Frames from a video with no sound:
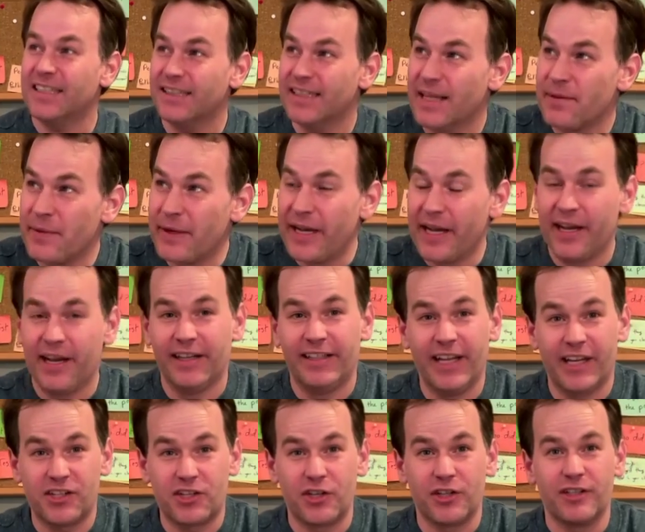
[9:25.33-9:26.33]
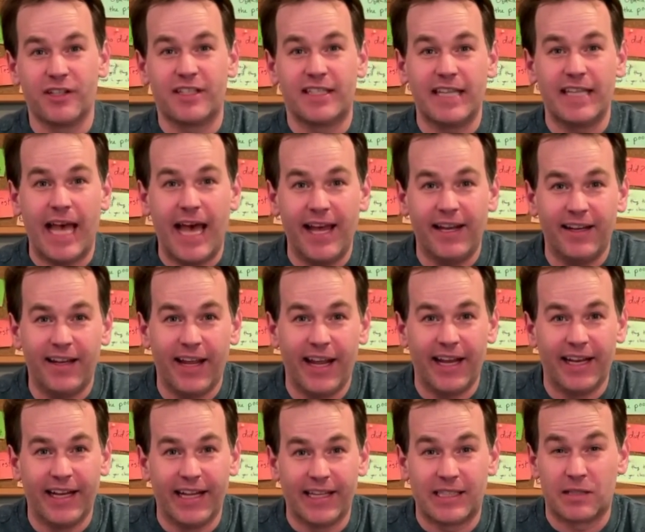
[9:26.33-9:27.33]
a limited edition set,
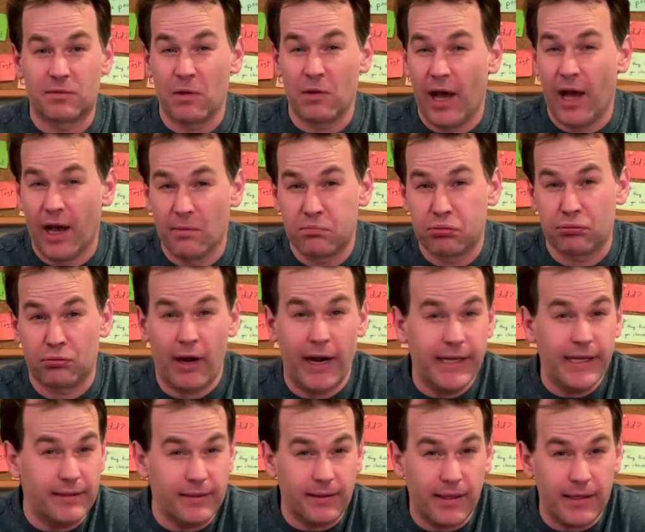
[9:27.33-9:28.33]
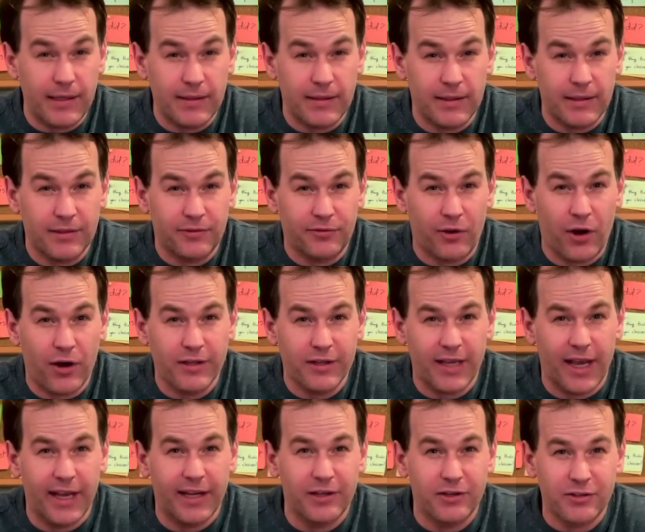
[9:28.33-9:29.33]
and it's uh, priceless sure it as far as
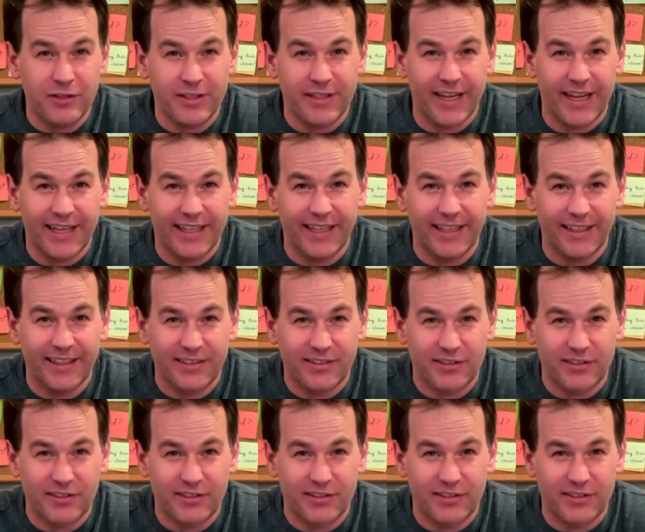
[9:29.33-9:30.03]
I understand it.